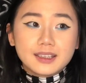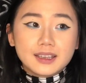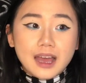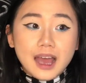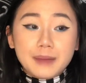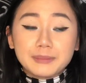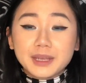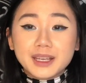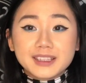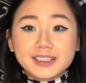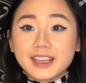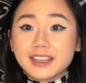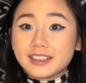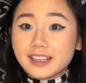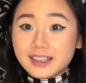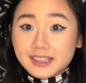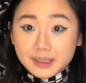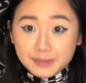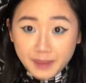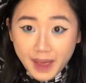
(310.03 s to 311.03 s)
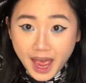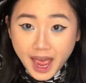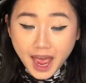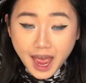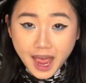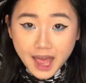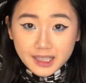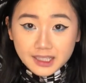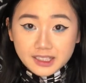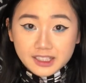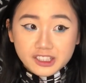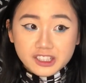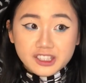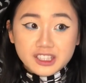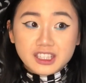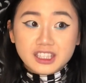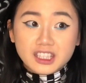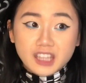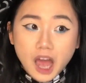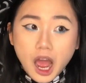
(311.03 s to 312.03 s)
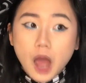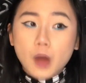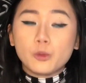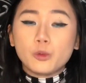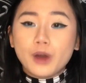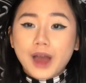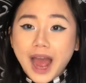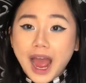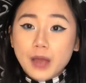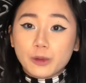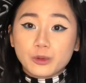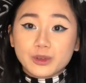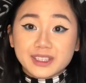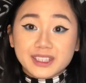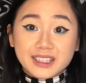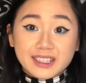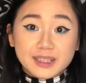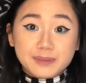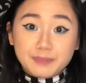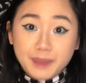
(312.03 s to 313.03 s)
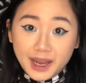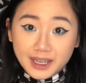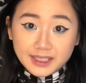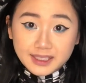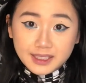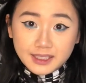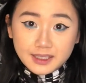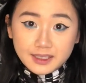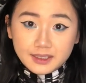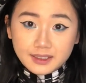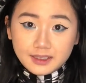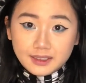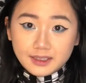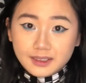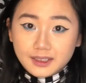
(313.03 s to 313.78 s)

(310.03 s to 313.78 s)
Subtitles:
I'm not saying that it's bad. It's just not what I was expecting.